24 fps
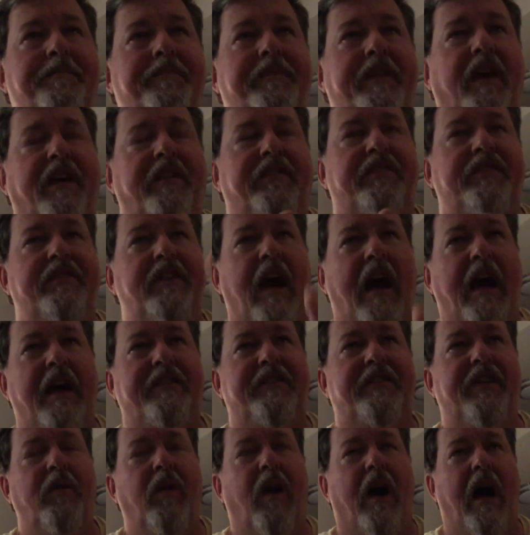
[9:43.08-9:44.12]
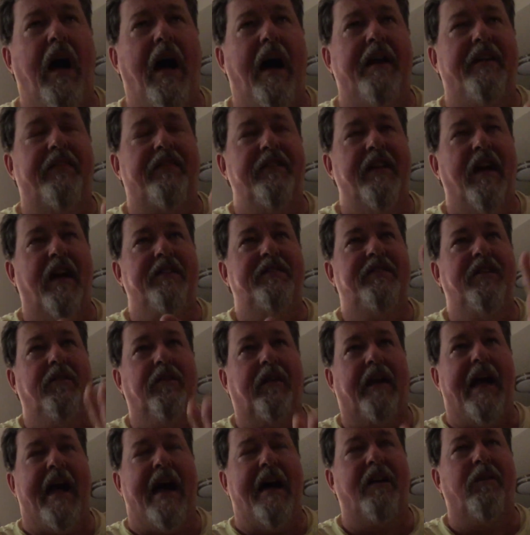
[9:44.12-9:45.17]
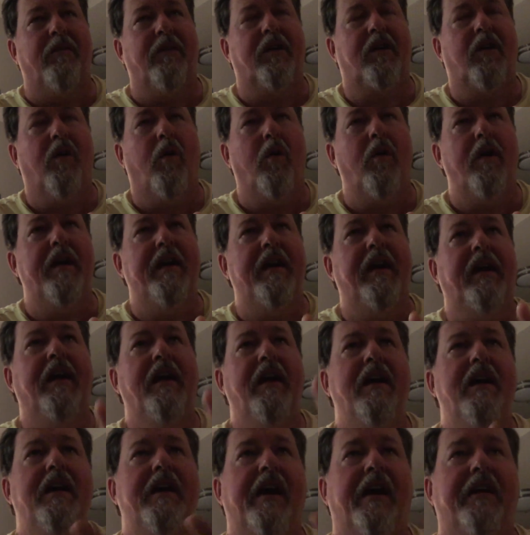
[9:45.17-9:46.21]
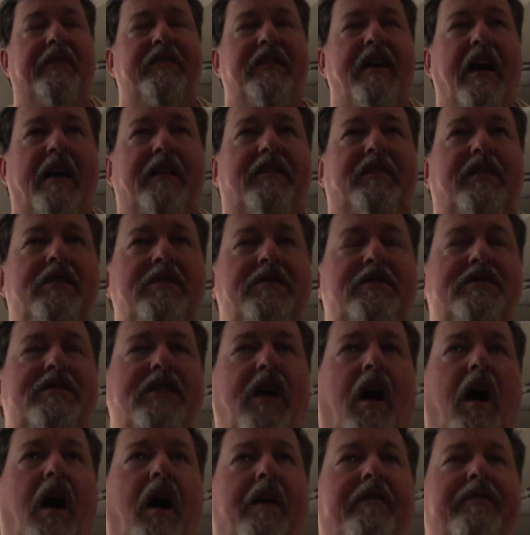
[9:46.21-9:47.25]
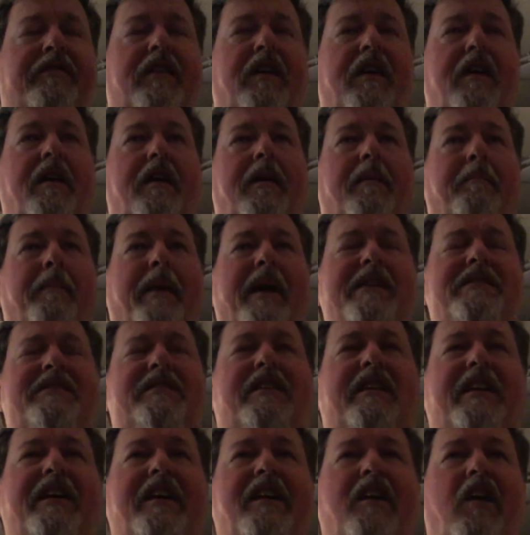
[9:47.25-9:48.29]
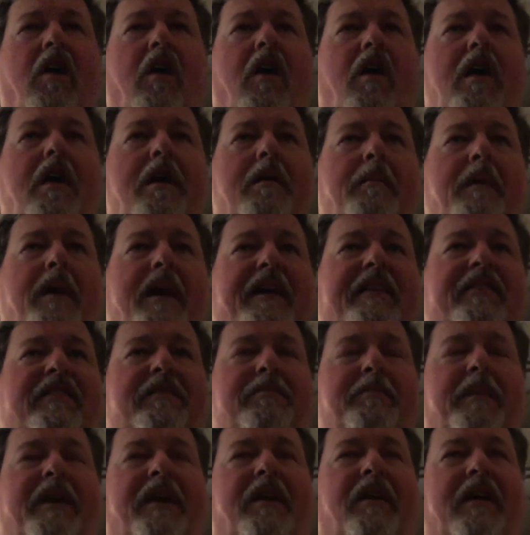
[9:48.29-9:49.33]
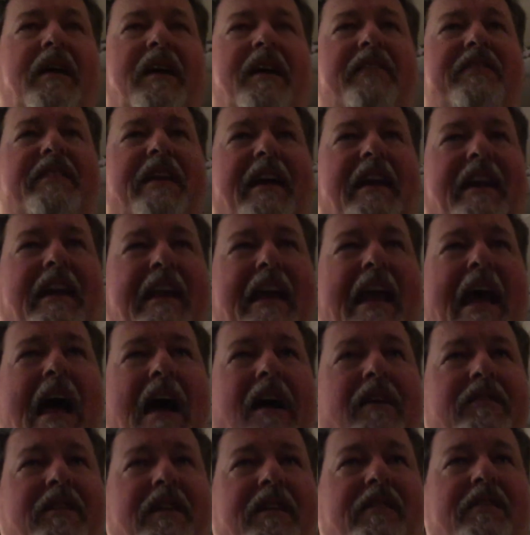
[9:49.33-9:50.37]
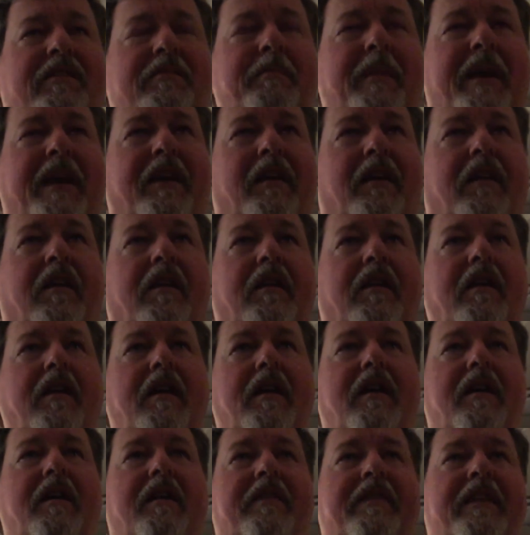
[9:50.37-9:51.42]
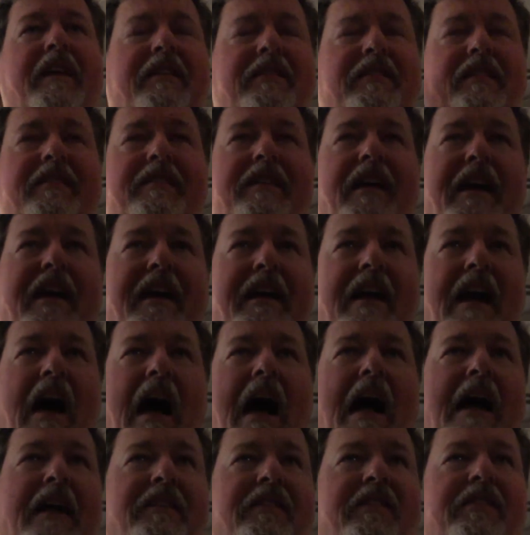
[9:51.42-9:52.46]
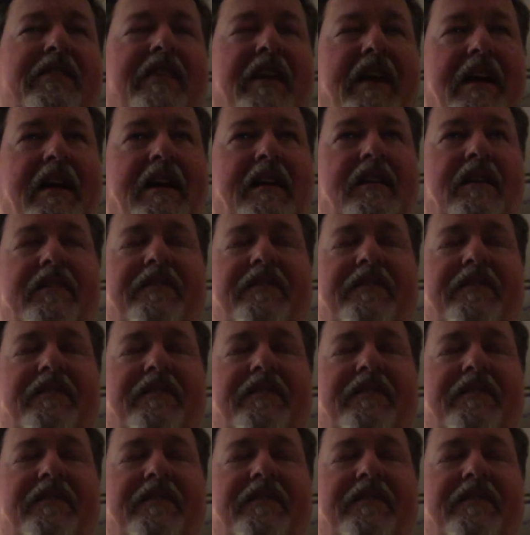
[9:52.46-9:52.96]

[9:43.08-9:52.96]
It's not too hot. It's not too loud a recording. It's not too soft. Basically, an RMS meter is a loudness meter. This is a godsend.